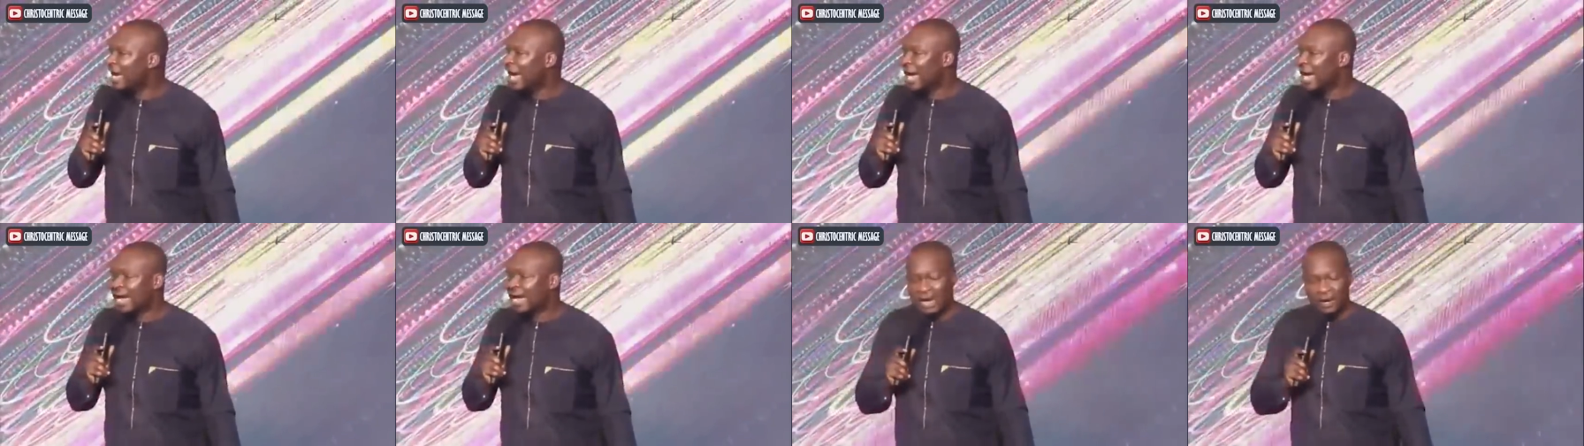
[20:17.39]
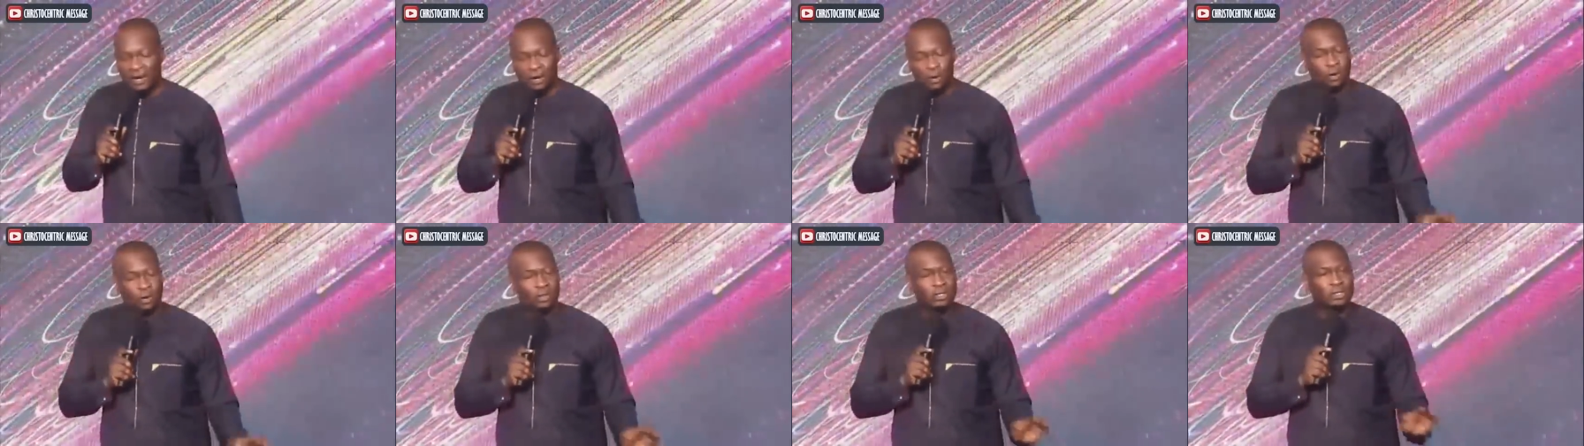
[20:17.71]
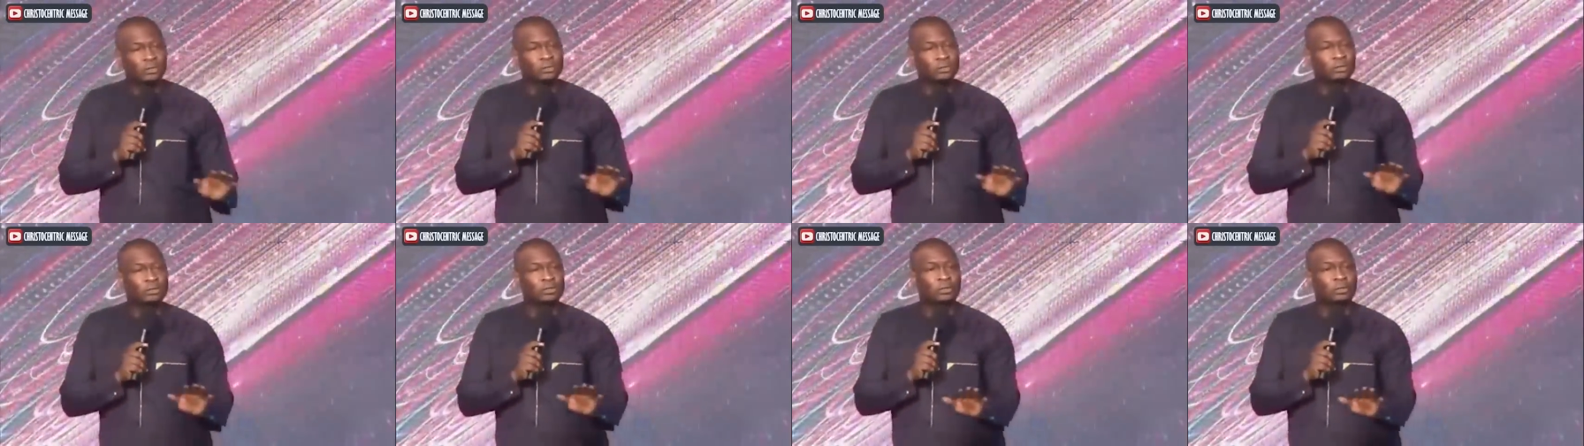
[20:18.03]
And
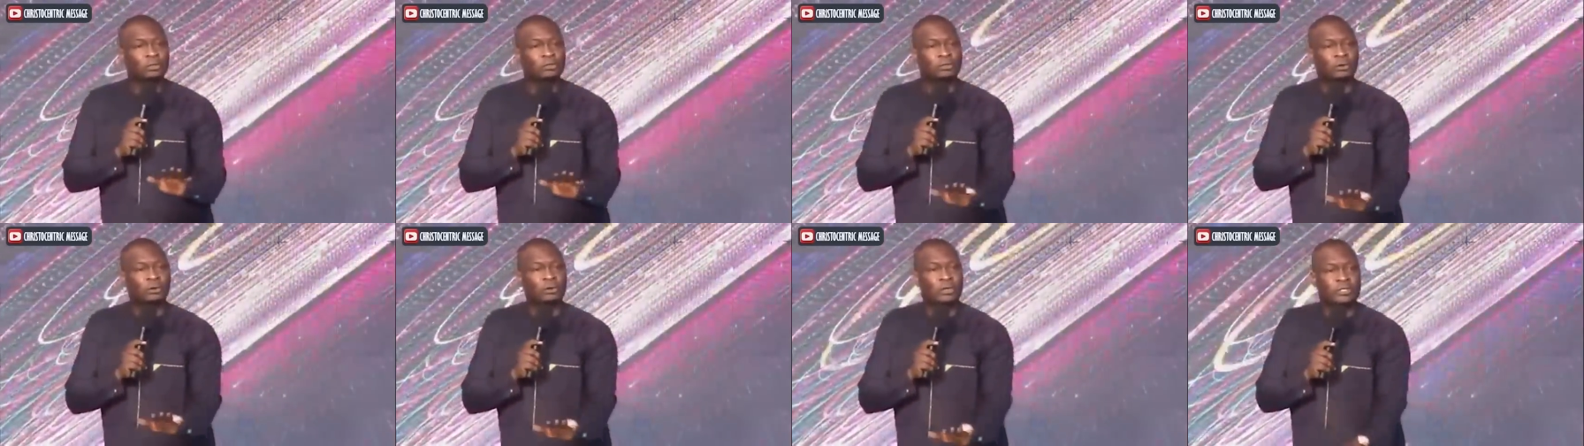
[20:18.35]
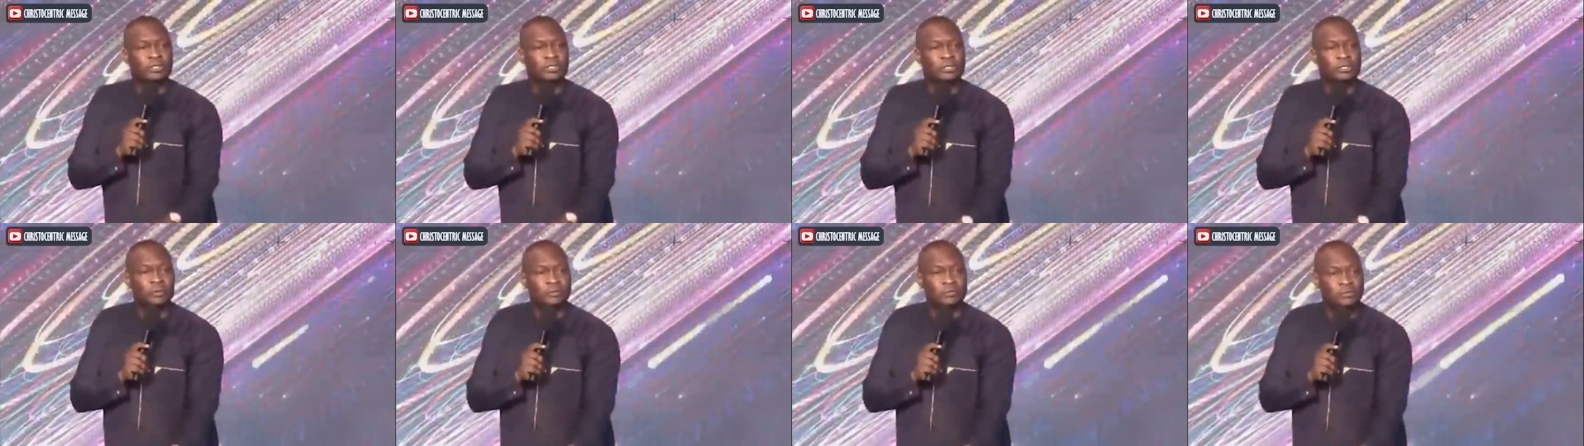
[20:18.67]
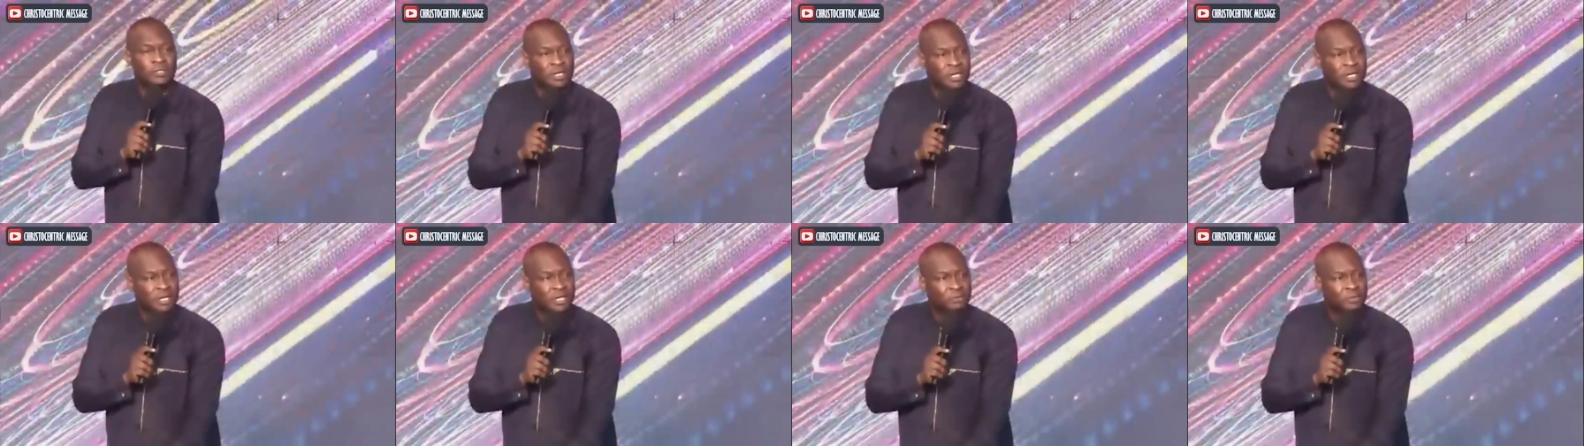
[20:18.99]
according to the authority of
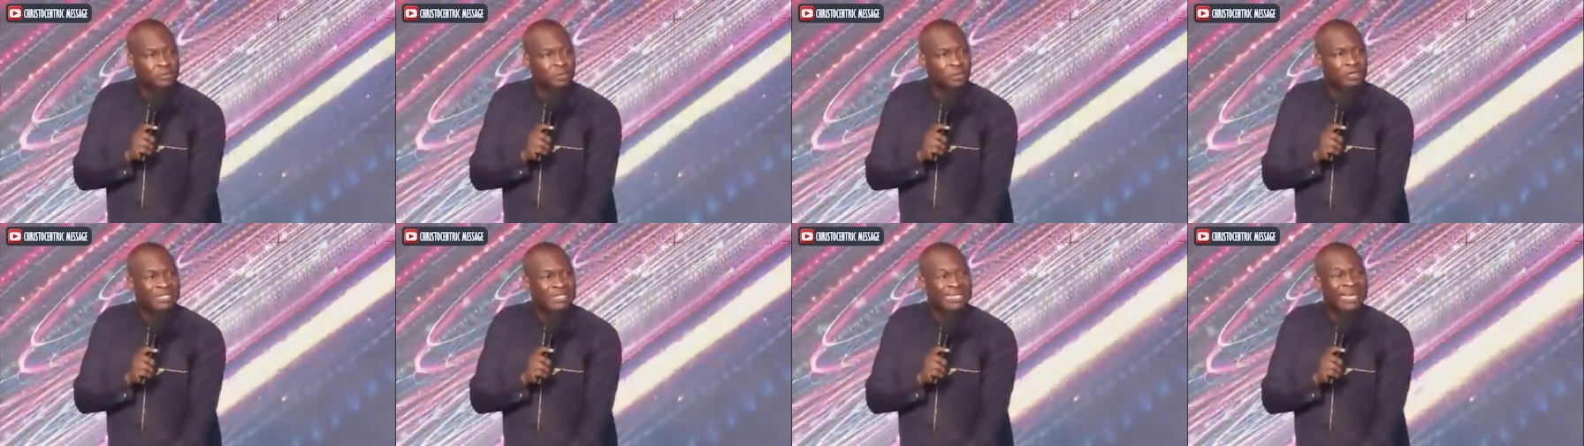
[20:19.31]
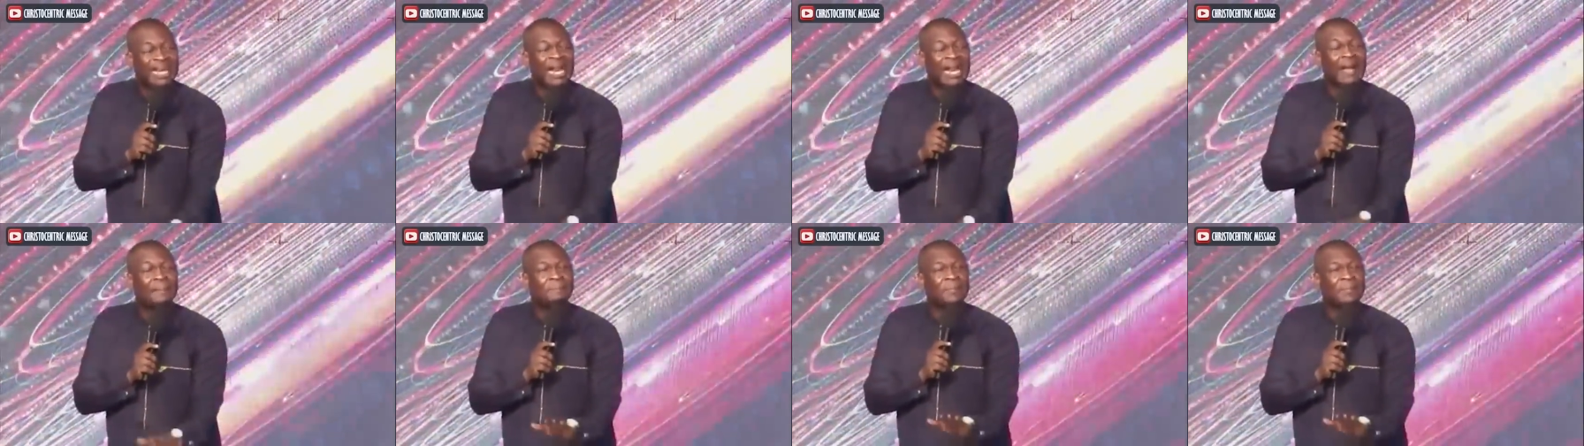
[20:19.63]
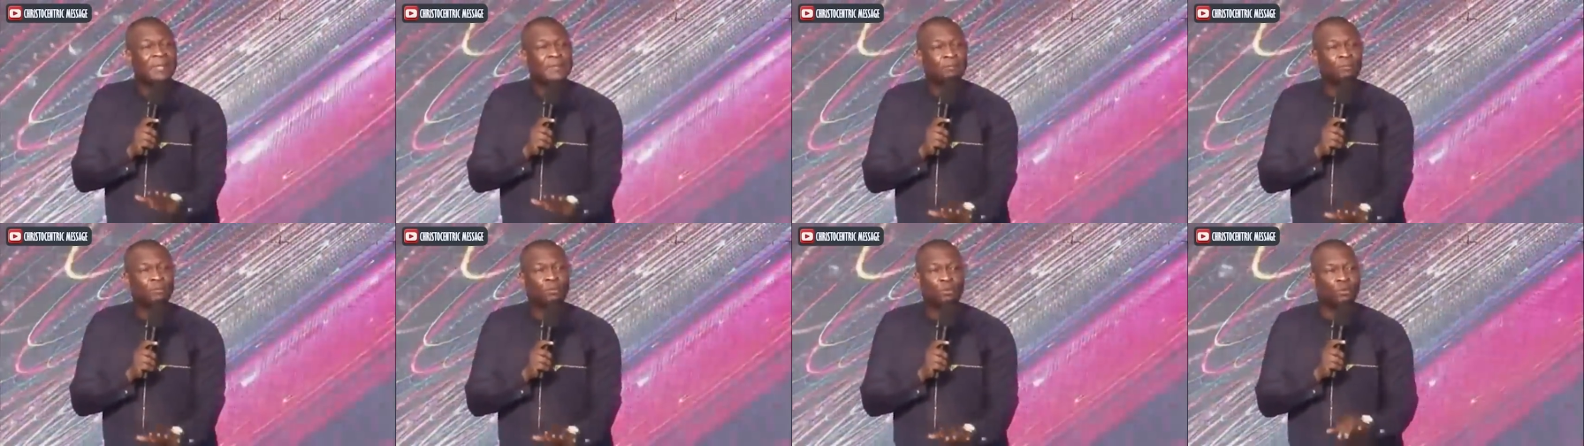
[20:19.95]
scripture, there are
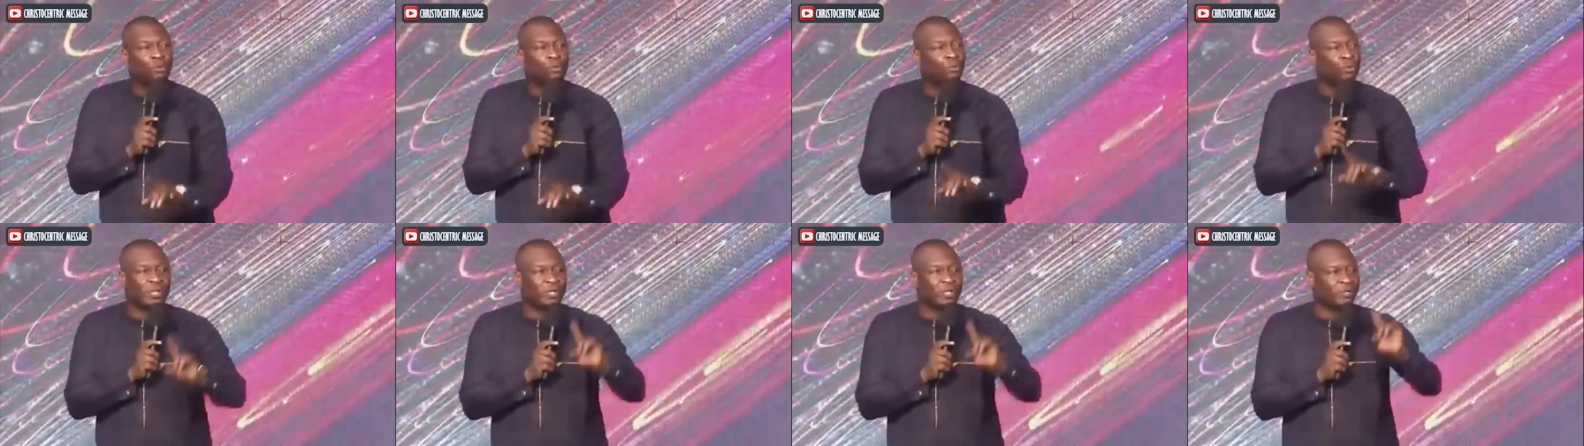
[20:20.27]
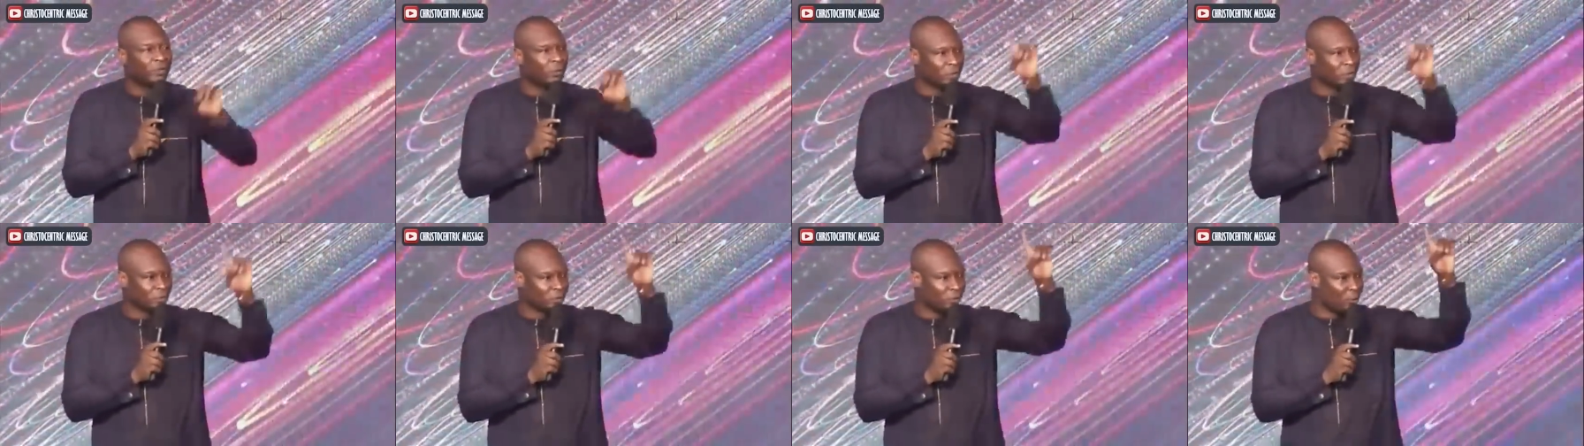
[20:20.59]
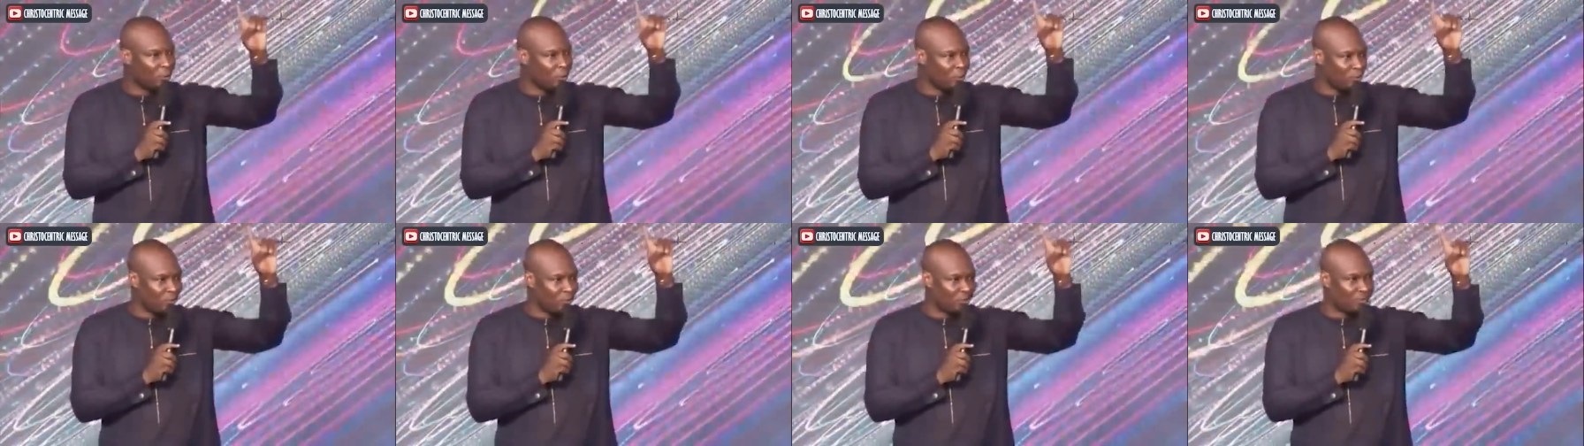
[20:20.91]
people who will not
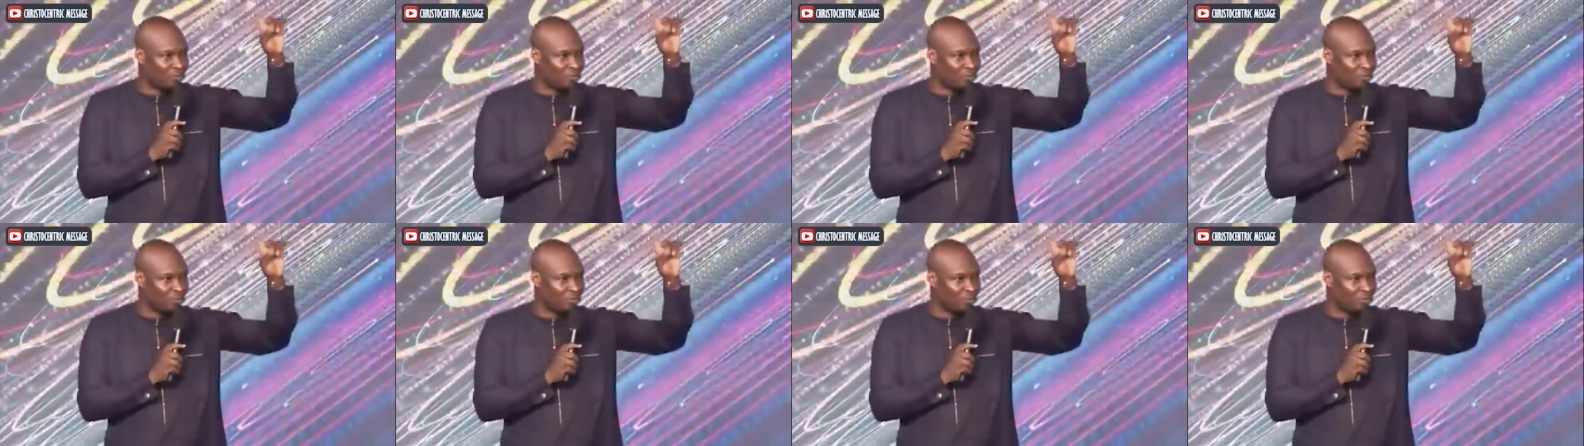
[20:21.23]
go.